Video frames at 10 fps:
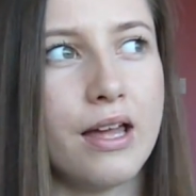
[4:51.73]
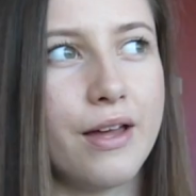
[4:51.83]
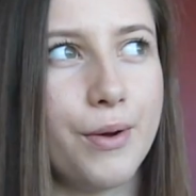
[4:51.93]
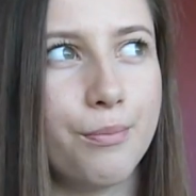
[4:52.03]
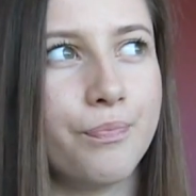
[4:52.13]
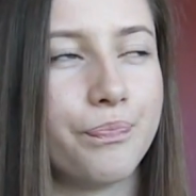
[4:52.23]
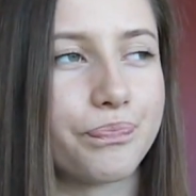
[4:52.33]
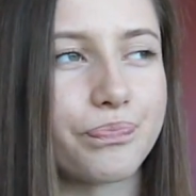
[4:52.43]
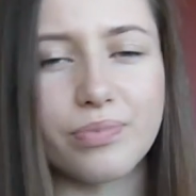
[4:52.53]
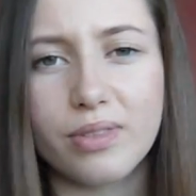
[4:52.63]

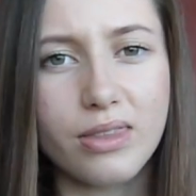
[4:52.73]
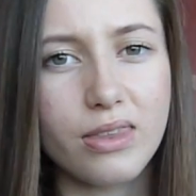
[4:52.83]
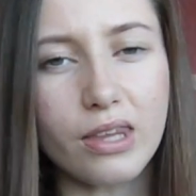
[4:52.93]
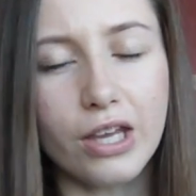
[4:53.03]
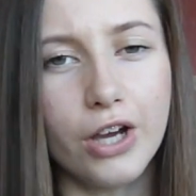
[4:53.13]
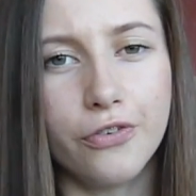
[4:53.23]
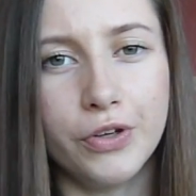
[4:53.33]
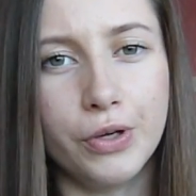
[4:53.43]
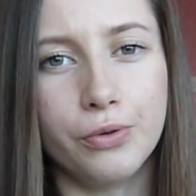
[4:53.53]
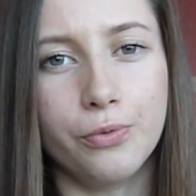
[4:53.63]
a
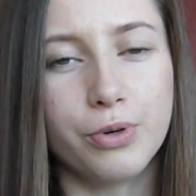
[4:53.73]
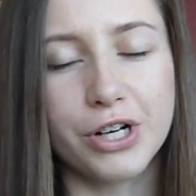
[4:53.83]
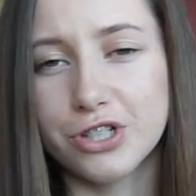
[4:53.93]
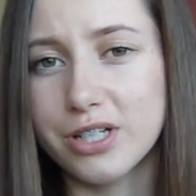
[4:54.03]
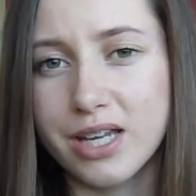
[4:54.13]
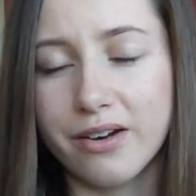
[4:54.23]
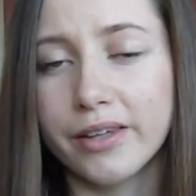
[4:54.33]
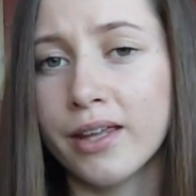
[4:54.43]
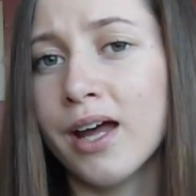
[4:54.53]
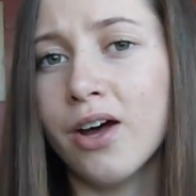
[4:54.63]
few branches here
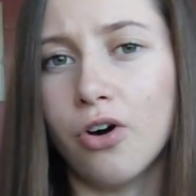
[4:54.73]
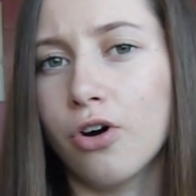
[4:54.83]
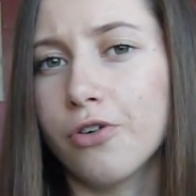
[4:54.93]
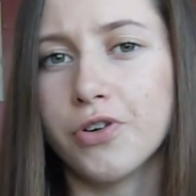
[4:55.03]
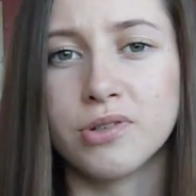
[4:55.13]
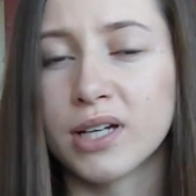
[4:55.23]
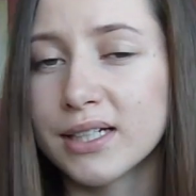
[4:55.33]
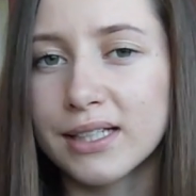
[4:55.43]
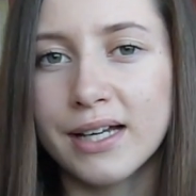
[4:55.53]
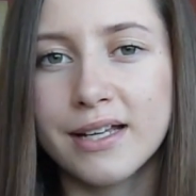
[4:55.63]
and there or a few
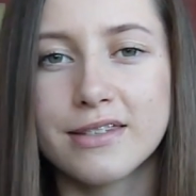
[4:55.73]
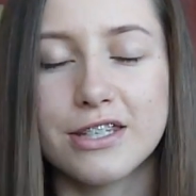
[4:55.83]
dandelions.